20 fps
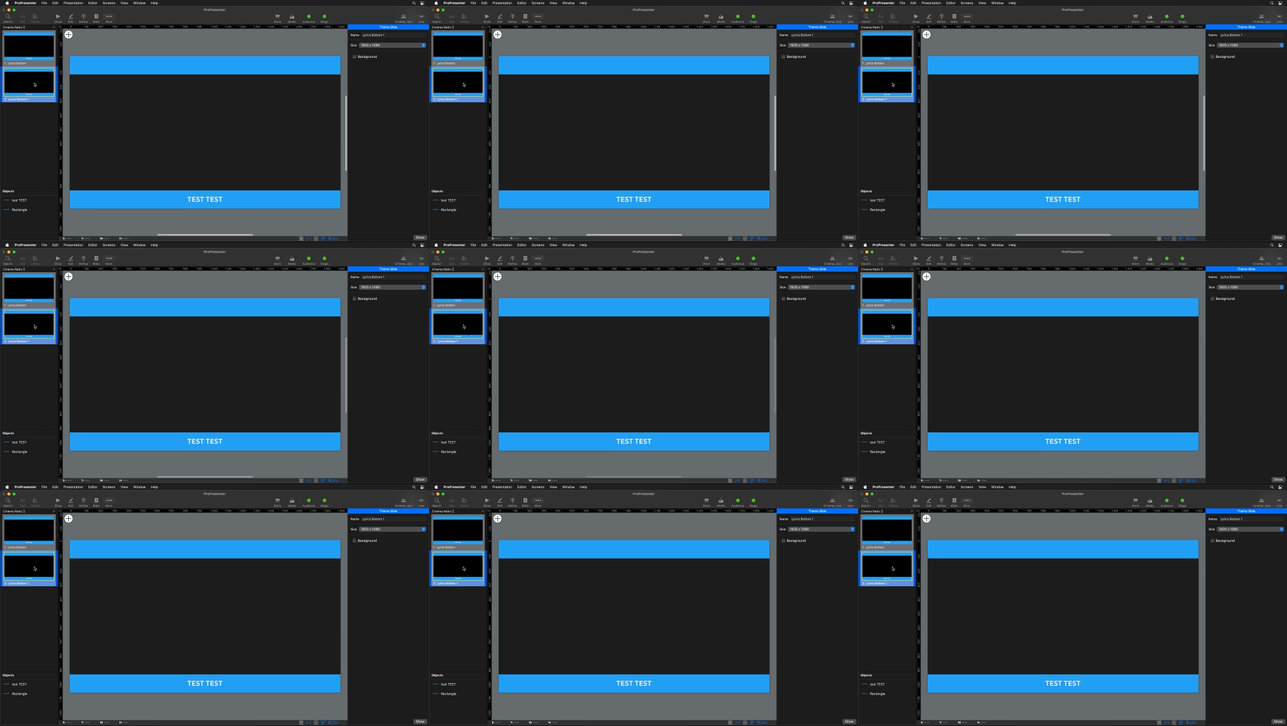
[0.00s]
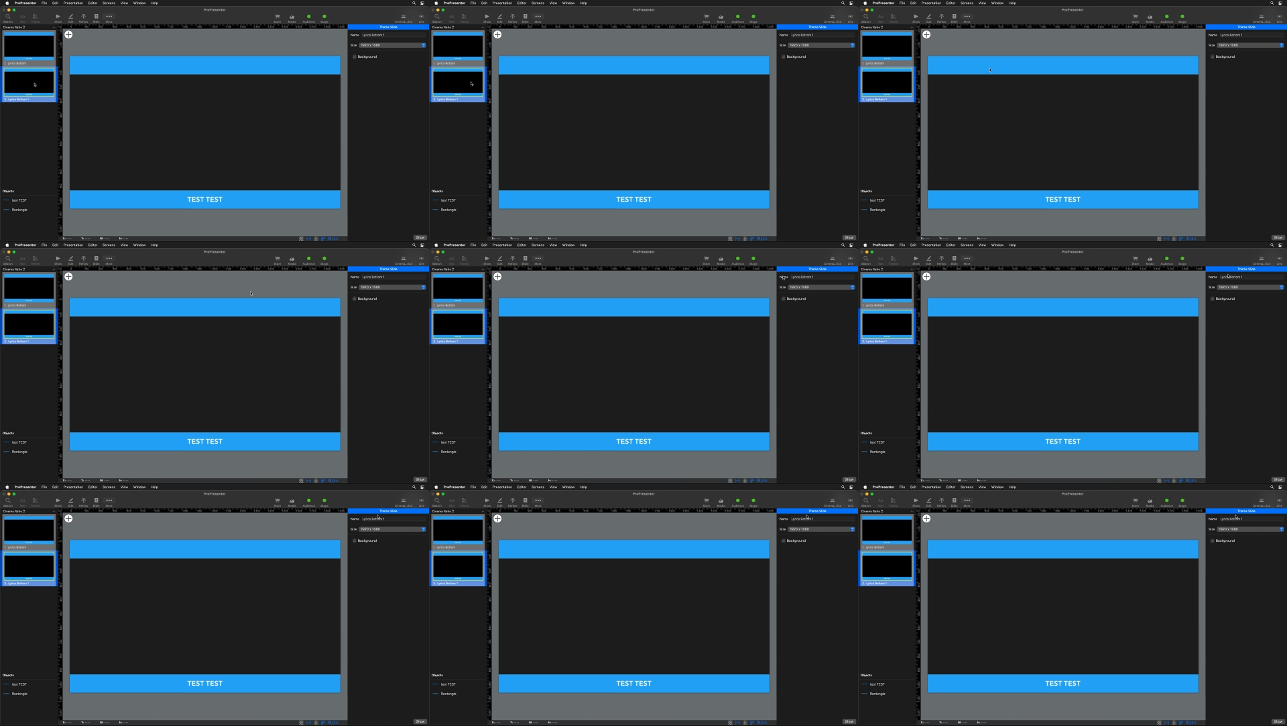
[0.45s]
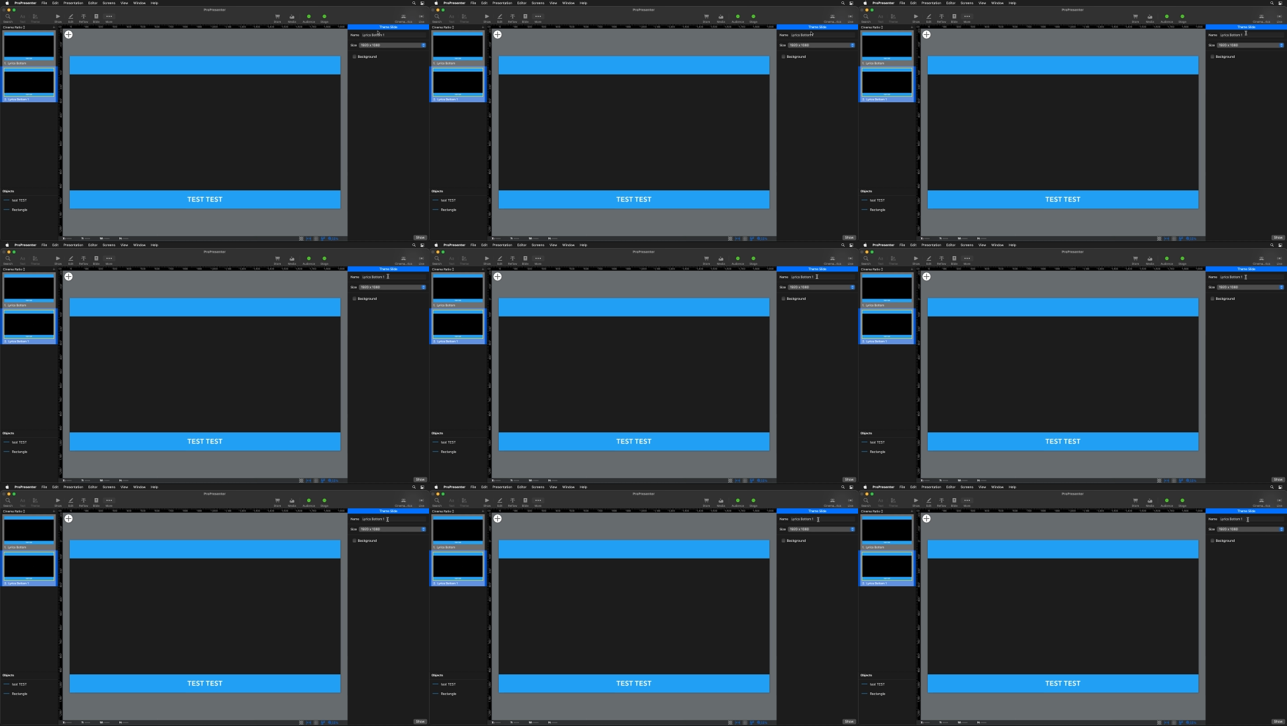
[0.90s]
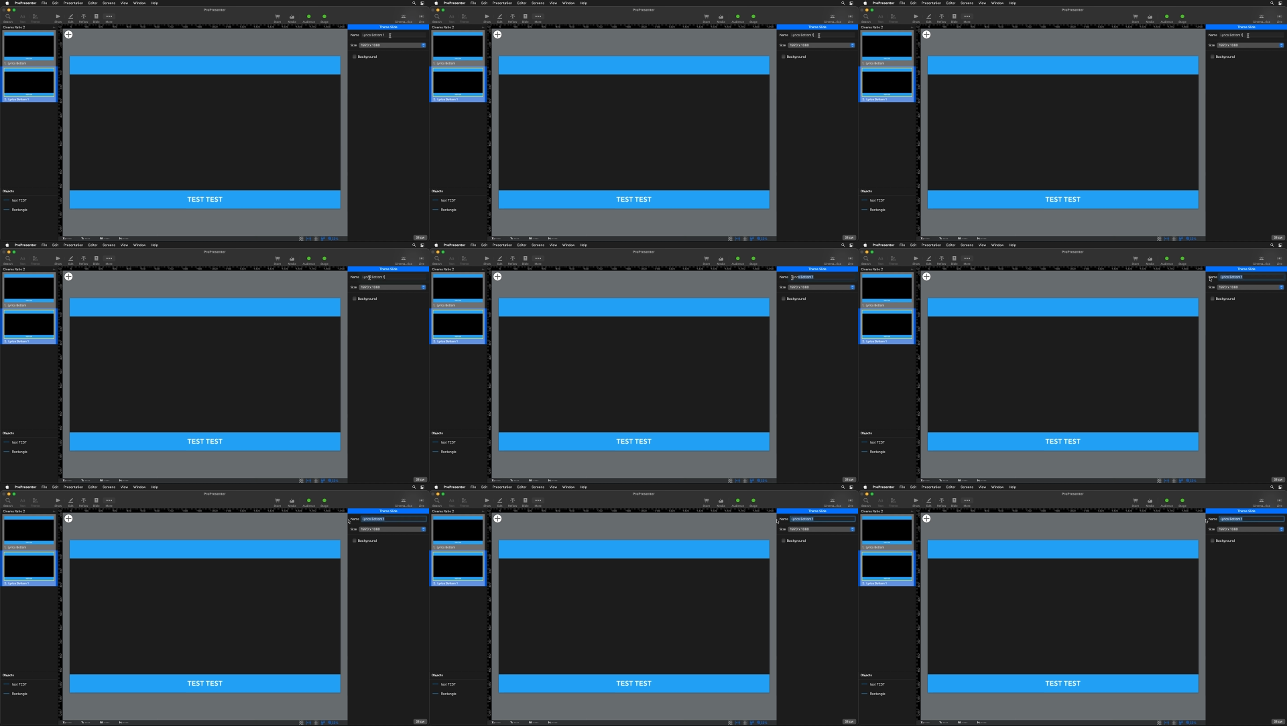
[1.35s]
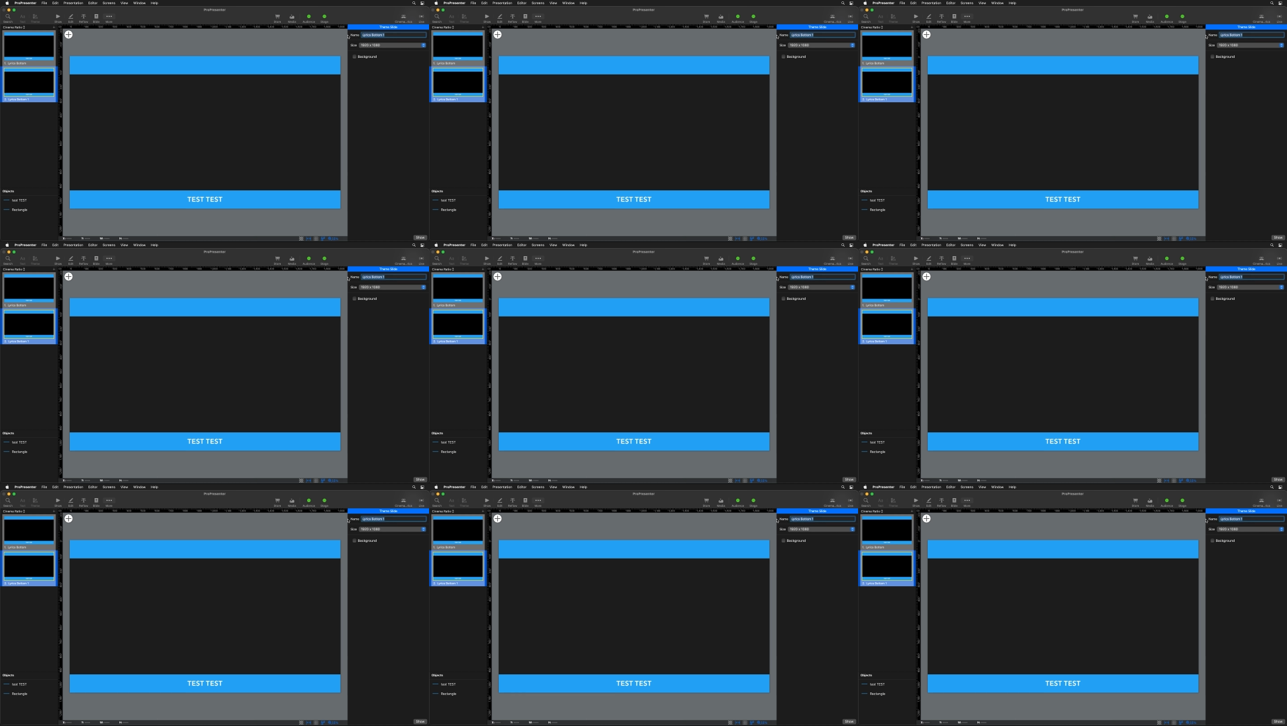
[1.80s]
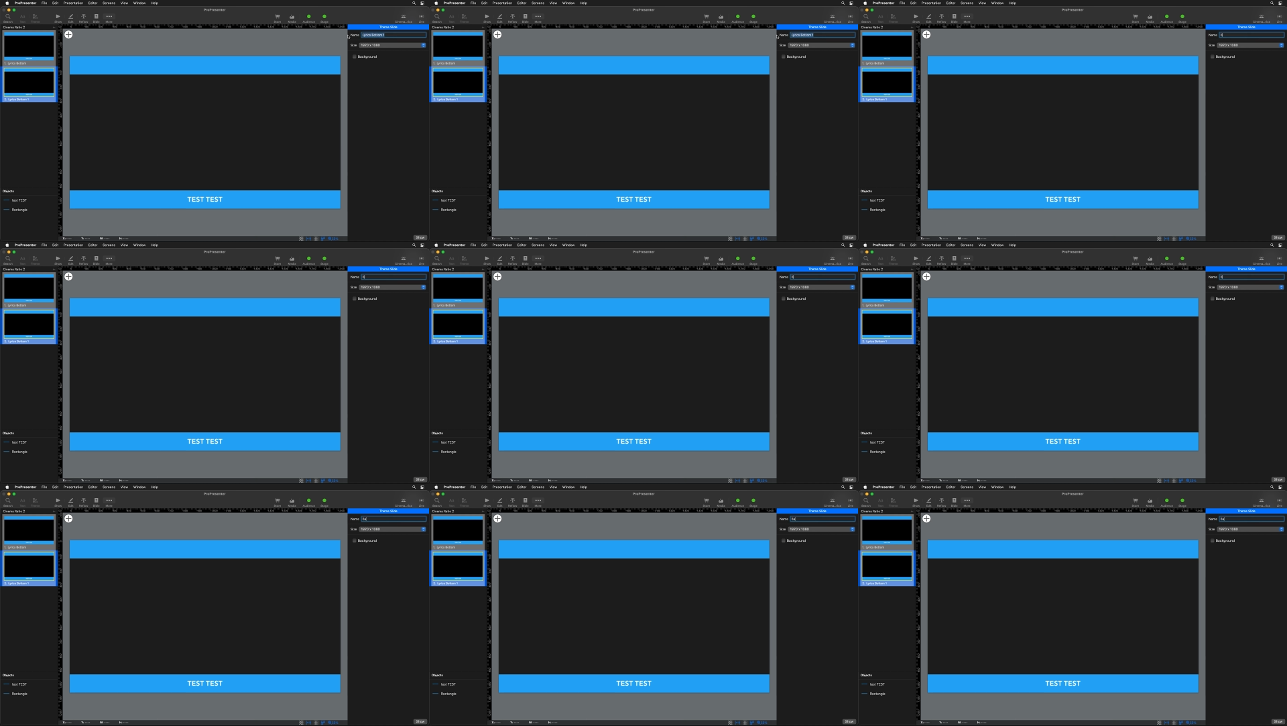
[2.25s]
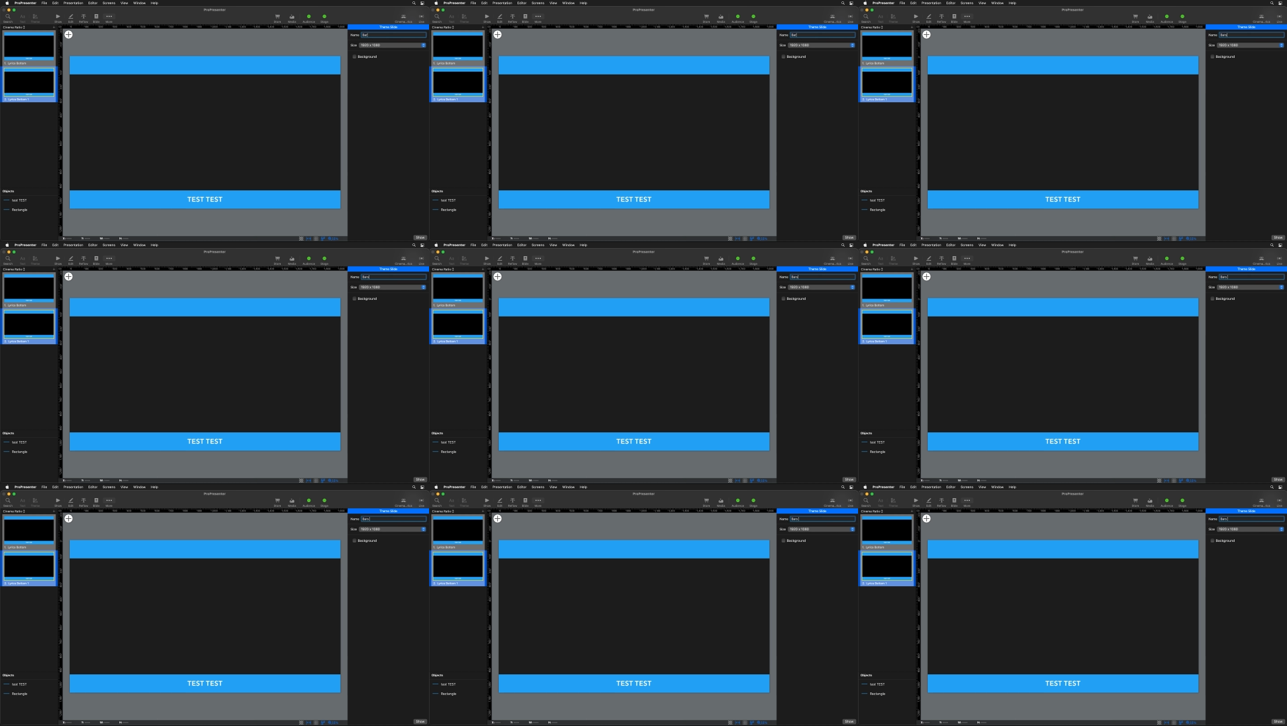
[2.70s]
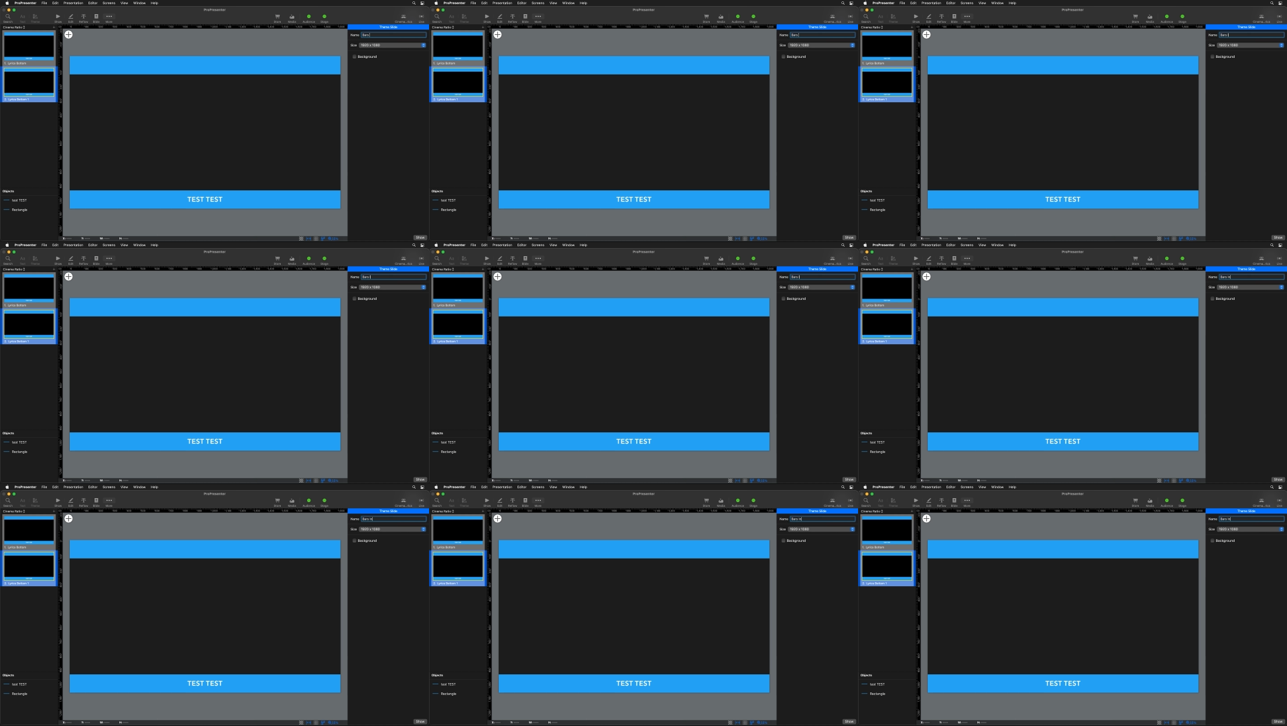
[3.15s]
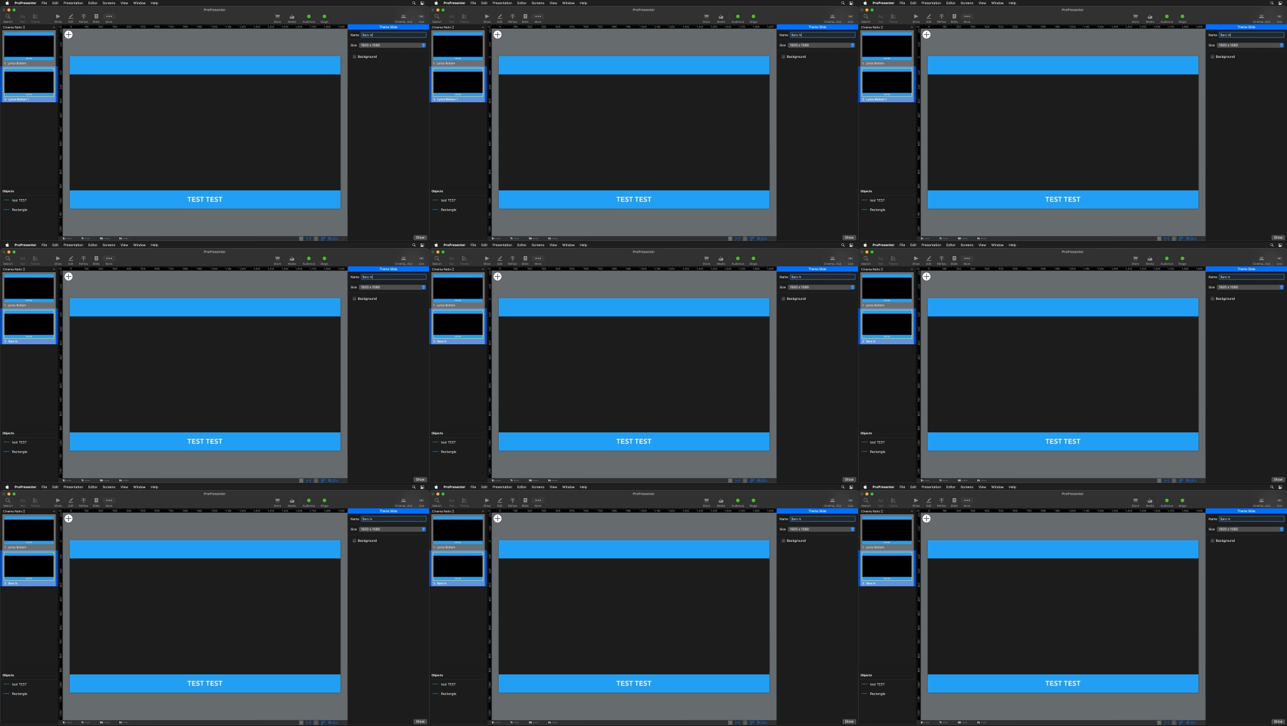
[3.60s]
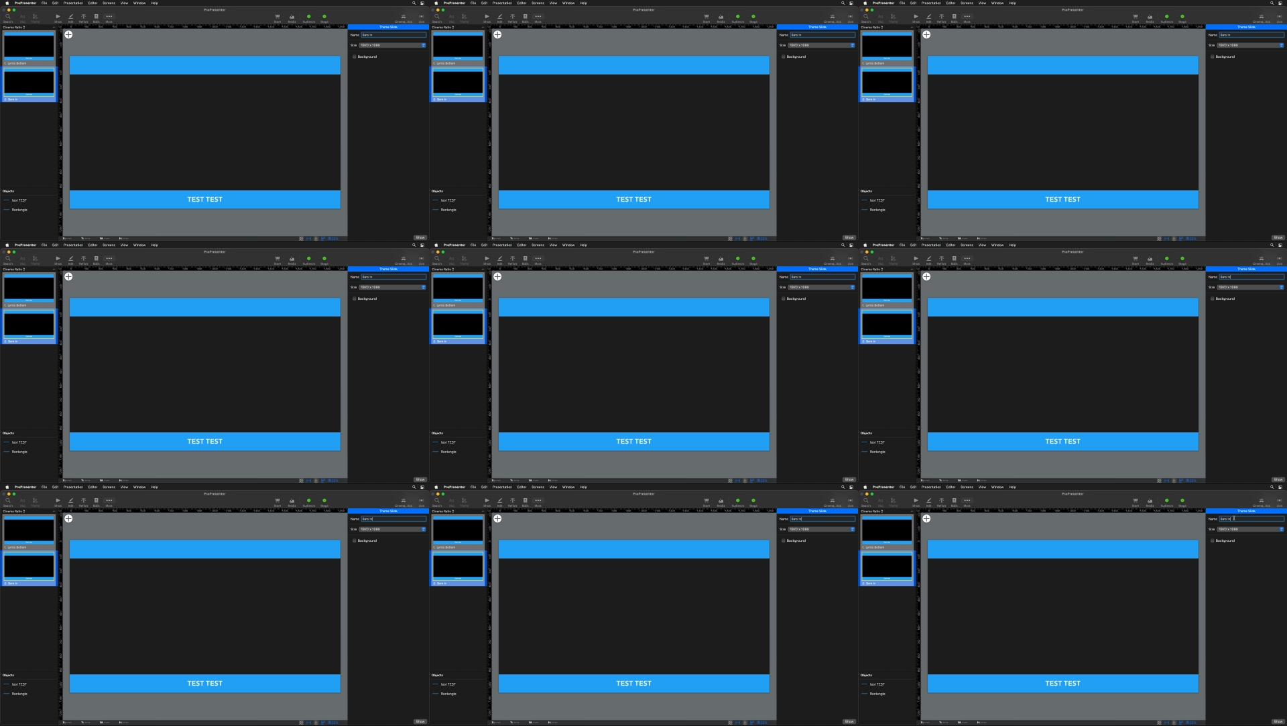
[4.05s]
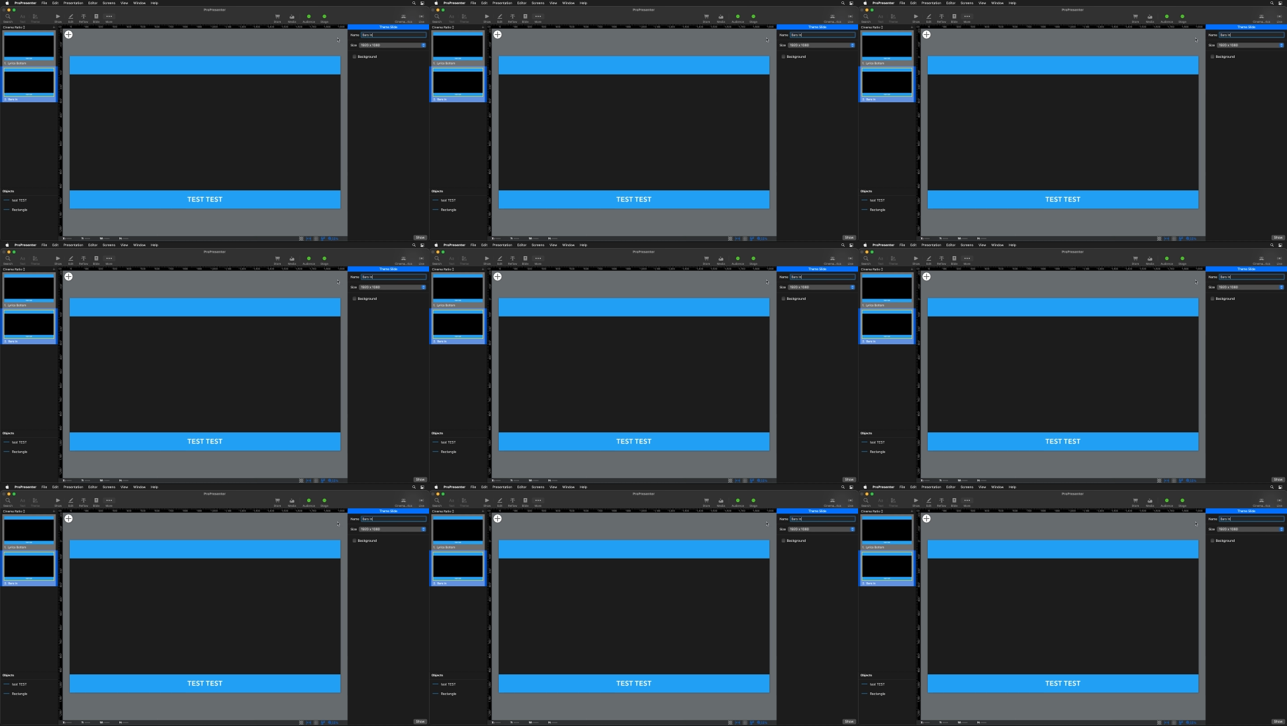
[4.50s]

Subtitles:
Nobody's mouth can be seen.